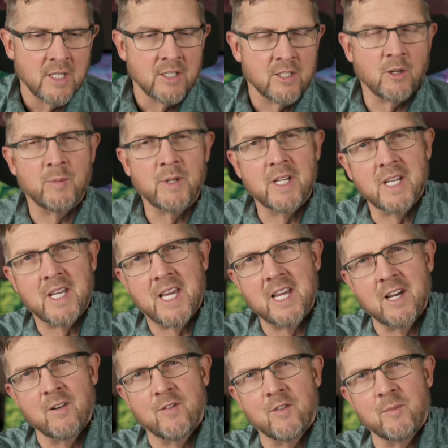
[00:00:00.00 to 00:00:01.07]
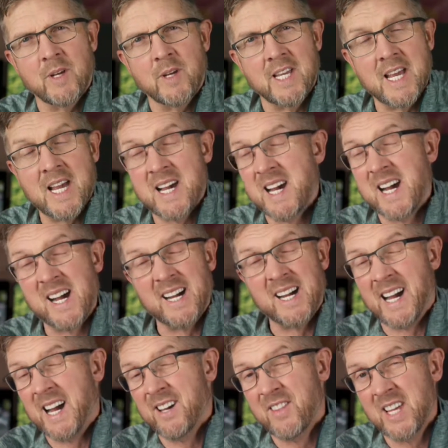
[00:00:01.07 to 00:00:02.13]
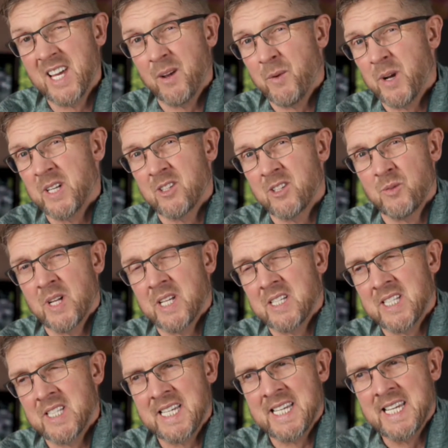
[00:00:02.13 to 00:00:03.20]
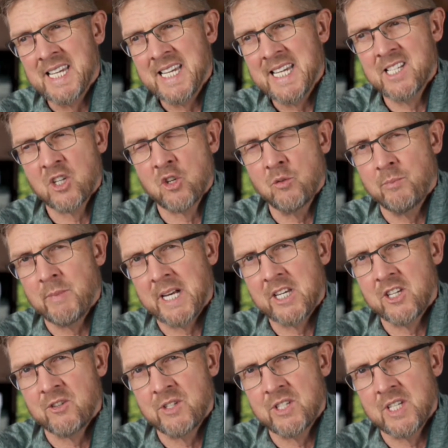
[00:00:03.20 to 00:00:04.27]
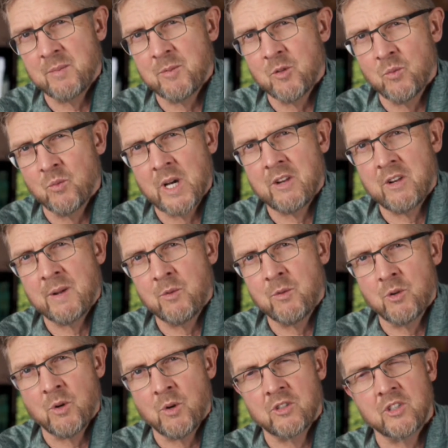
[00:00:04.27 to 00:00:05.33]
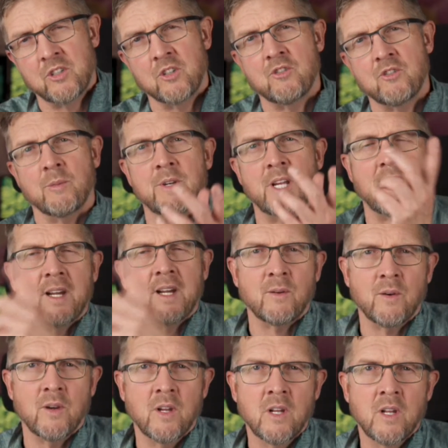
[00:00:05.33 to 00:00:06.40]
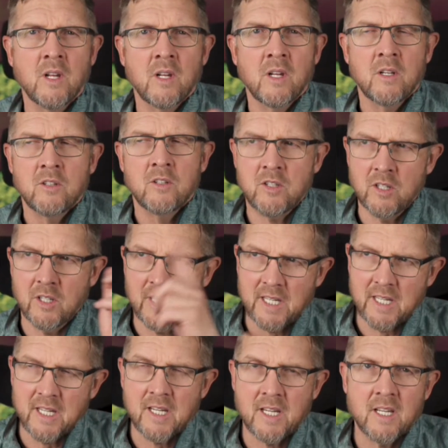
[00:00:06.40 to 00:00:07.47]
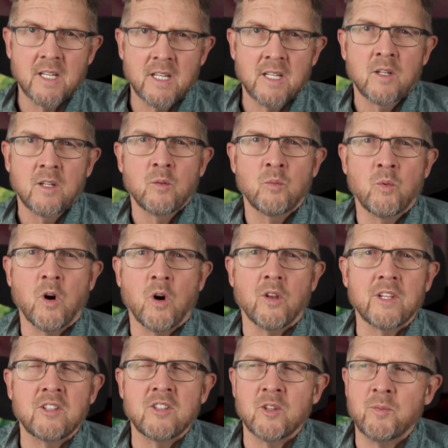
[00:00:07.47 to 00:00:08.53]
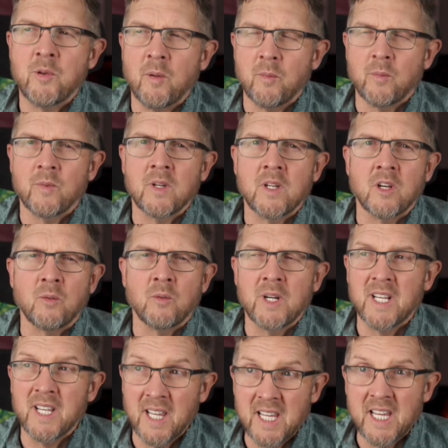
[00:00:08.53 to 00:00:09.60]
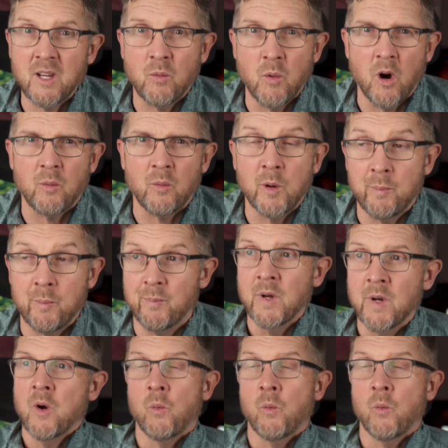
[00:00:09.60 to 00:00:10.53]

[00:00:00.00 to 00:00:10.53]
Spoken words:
Dobby and Keogh for me. Yeah, I think he will as well. He's a good manager, isn't he? But whether he would have wanted to drop down to League One, this is the problem. You know, we're in League One.